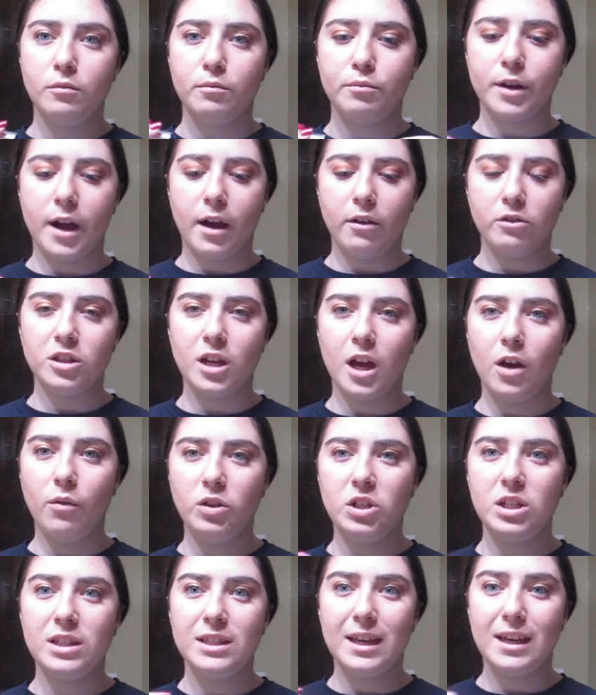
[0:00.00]
brow gel,
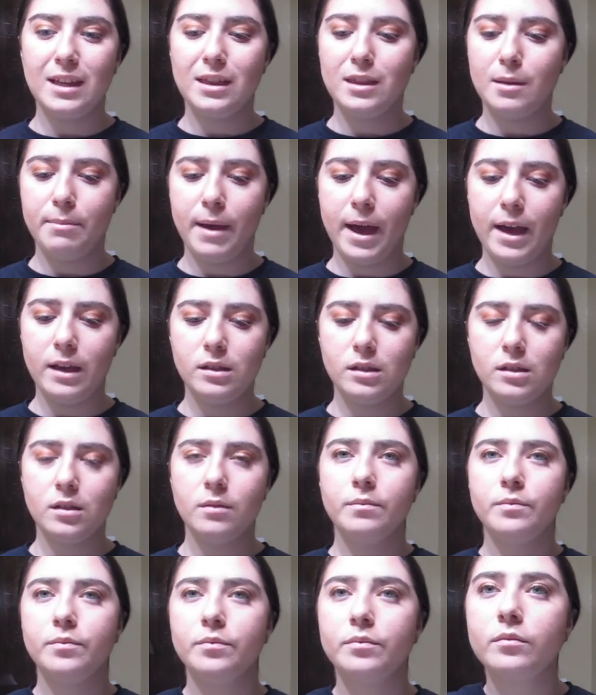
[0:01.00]
which is like the
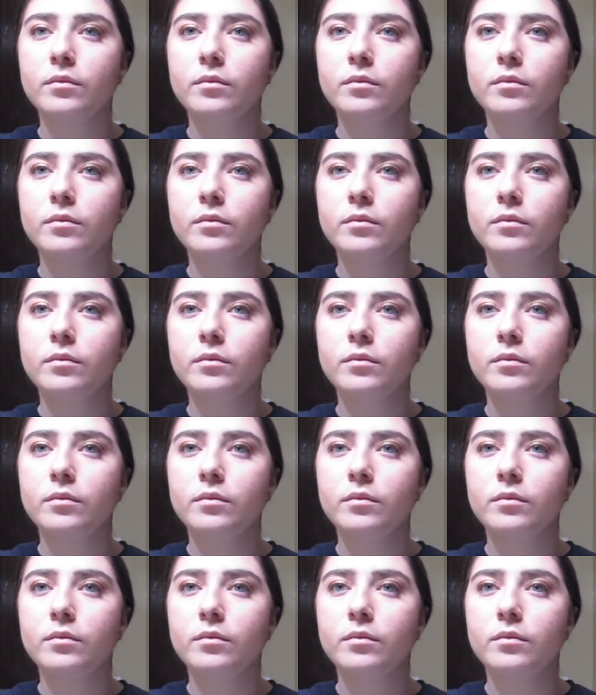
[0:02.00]
best.